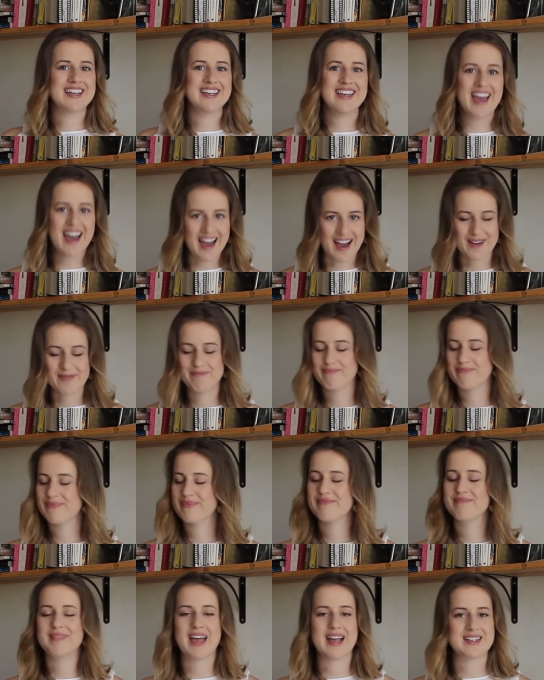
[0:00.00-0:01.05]
Yeah,
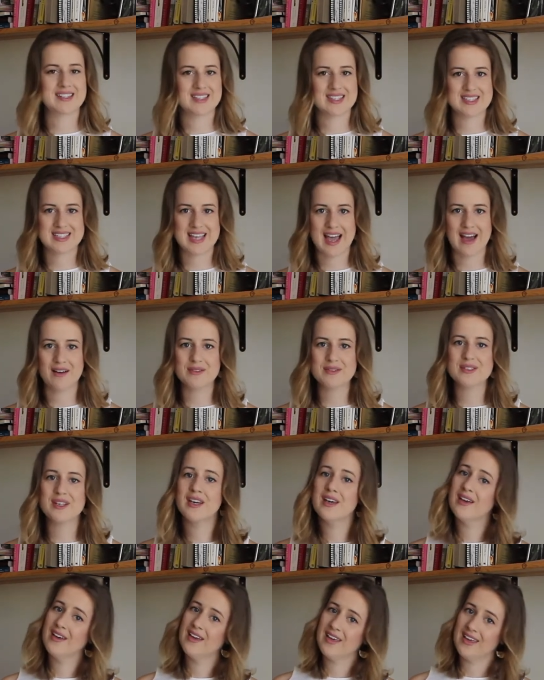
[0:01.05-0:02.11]
that's the sound.
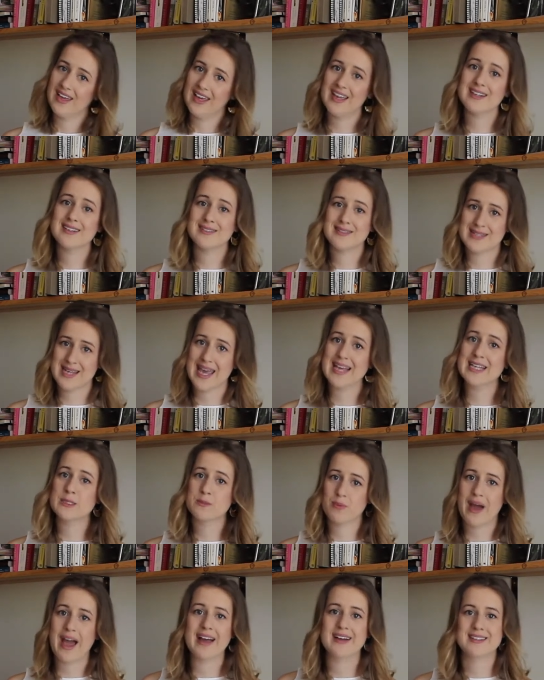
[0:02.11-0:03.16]
It takes
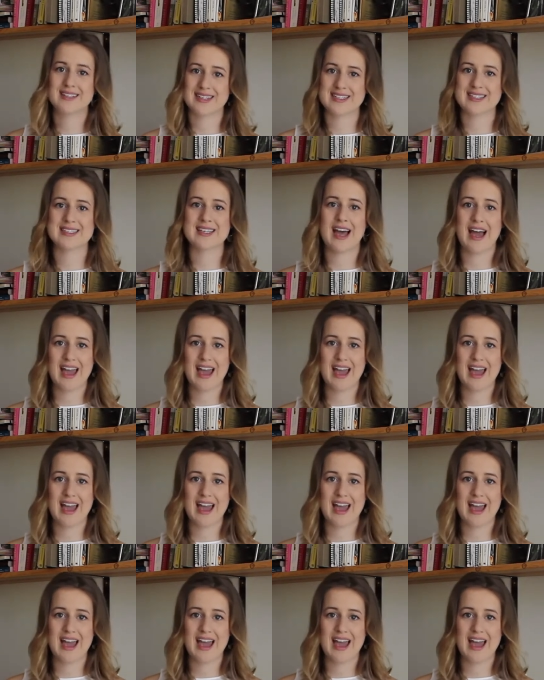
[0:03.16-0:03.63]
practice.